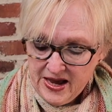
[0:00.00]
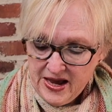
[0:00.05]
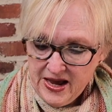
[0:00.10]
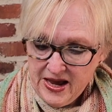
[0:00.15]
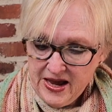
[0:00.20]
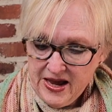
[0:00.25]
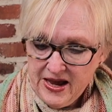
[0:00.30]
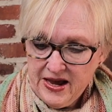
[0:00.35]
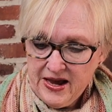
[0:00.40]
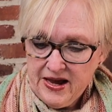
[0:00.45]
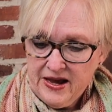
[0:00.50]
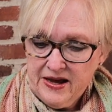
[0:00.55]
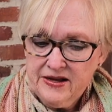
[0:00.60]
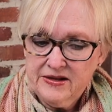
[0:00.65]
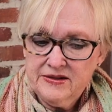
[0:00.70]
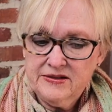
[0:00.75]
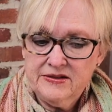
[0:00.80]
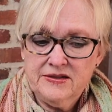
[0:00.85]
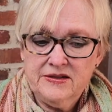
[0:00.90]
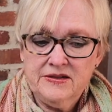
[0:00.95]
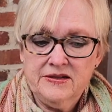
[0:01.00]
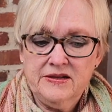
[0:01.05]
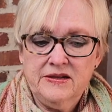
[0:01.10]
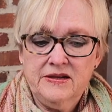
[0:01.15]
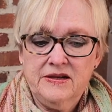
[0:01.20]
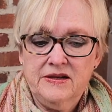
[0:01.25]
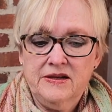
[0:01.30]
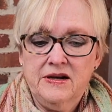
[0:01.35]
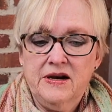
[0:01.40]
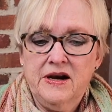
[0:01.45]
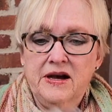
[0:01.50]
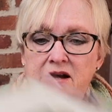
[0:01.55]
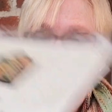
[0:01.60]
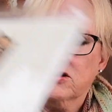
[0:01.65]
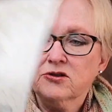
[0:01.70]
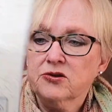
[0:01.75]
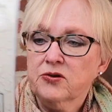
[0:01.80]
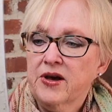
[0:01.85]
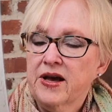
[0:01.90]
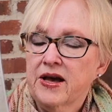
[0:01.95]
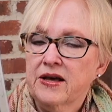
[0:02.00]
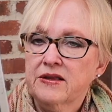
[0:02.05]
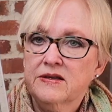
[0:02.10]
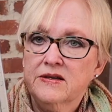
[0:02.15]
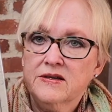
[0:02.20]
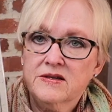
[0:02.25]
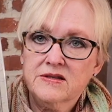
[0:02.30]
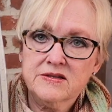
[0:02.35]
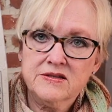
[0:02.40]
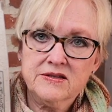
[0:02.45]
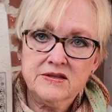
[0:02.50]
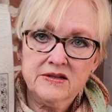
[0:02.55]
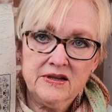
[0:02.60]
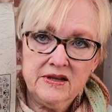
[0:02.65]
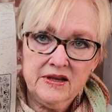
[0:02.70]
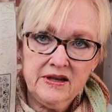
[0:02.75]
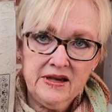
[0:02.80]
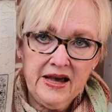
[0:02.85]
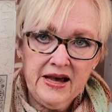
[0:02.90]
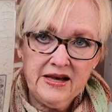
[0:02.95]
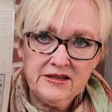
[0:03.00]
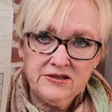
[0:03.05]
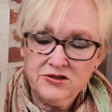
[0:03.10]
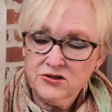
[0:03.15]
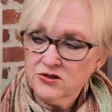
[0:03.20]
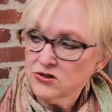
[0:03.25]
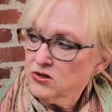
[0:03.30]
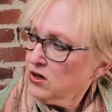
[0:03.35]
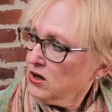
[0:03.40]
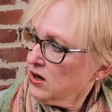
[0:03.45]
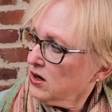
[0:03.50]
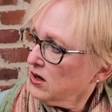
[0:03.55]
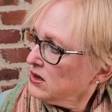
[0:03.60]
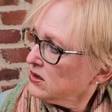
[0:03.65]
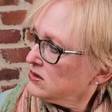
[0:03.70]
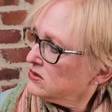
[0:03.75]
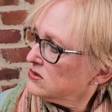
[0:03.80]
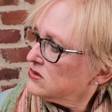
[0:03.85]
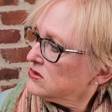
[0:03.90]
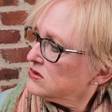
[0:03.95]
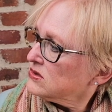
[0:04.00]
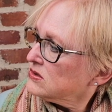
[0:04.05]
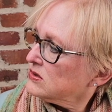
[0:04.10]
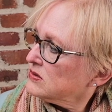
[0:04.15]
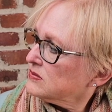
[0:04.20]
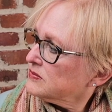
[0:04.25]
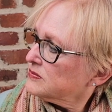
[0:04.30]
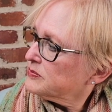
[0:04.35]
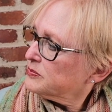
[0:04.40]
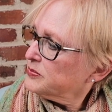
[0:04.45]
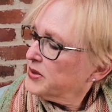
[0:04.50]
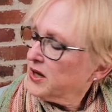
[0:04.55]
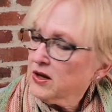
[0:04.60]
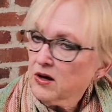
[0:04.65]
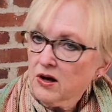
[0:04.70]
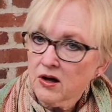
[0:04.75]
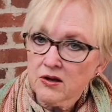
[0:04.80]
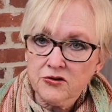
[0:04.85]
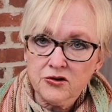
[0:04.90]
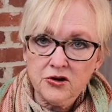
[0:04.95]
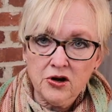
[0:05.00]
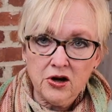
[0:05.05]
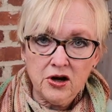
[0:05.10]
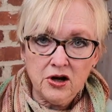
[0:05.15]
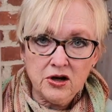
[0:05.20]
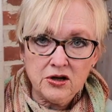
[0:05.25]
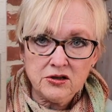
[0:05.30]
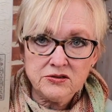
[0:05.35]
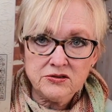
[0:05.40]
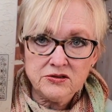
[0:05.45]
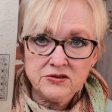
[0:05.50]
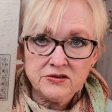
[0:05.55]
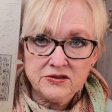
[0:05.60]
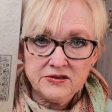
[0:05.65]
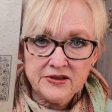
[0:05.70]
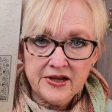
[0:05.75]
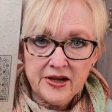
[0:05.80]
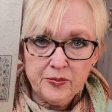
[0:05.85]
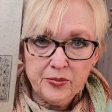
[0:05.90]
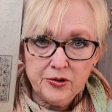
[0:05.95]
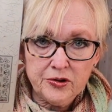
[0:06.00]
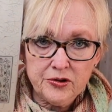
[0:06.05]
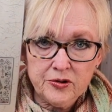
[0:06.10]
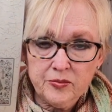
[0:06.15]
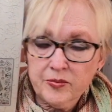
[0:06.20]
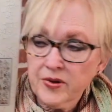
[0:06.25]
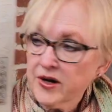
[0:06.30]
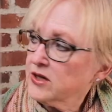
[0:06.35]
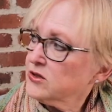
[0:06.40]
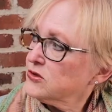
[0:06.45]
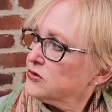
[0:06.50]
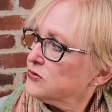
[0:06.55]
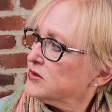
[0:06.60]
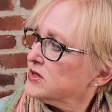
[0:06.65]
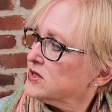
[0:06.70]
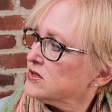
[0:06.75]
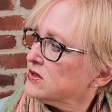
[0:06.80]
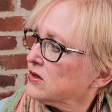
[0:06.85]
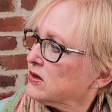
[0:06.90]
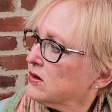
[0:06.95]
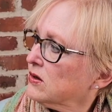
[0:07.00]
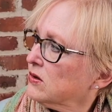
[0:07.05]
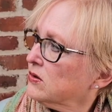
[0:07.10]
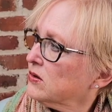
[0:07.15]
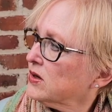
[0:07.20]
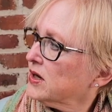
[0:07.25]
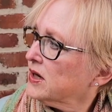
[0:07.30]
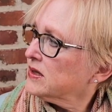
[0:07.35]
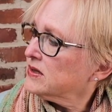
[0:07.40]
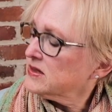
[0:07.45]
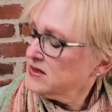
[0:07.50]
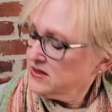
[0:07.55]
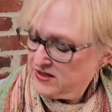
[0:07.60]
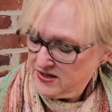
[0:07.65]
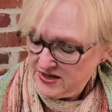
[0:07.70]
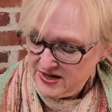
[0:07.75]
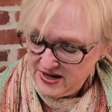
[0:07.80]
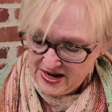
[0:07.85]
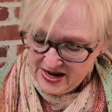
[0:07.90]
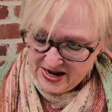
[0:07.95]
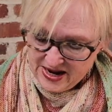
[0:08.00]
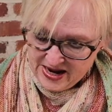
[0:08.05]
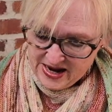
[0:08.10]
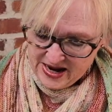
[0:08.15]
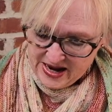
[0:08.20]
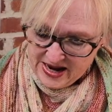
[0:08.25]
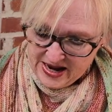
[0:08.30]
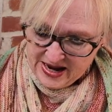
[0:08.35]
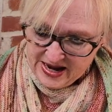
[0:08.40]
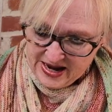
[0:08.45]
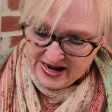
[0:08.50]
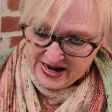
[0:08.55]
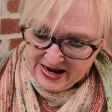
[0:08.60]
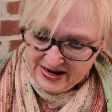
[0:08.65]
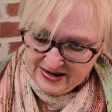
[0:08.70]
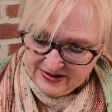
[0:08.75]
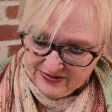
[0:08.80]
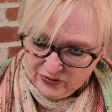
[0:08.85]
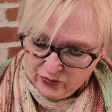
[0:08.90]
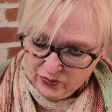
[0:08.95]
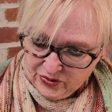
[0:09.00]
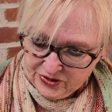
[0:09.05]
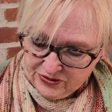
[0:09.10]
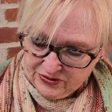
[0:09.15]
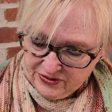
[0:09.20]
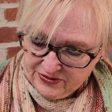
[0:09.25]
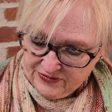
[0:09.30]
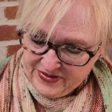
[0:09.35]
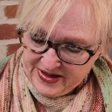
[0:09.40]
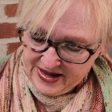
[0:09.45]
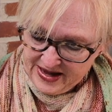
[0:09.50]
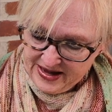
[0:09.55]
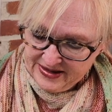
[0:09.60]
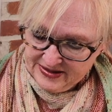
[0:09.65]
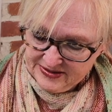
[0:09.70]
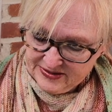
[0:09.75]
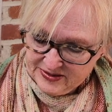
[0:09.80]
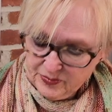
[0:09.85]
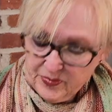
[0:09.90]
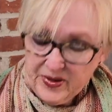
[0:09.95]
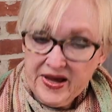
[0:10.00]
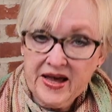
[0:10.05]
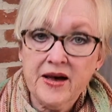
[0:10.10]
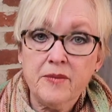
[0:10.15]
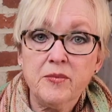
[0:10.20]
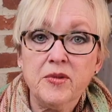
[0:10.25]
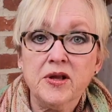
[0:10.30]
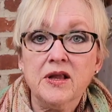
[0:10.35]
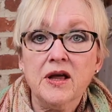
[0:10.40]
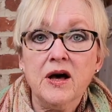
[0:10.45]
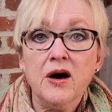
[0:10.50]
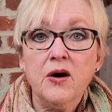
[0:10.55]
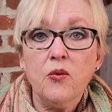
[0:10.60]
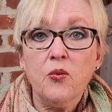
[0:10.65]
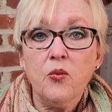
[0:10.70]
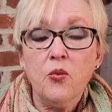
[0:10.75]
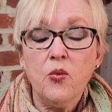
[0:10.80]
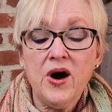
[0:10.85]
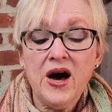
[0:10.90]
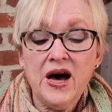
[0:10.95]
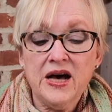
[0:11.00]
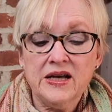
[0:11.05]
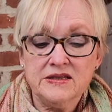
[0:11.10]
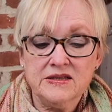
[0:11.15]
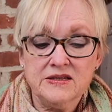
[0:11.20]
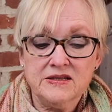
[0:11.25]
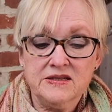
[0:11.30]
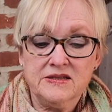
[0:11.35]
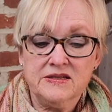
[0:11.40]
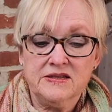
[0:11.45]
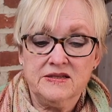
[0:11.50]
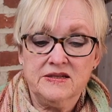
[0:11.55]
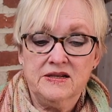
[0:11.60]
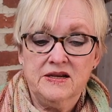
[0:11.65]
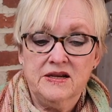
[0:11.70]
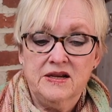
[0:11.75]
And I also had this Cats and Dogs, Pet All the Dogs sampler by Teresa Kogut, and the winner of that is Pamela Watts.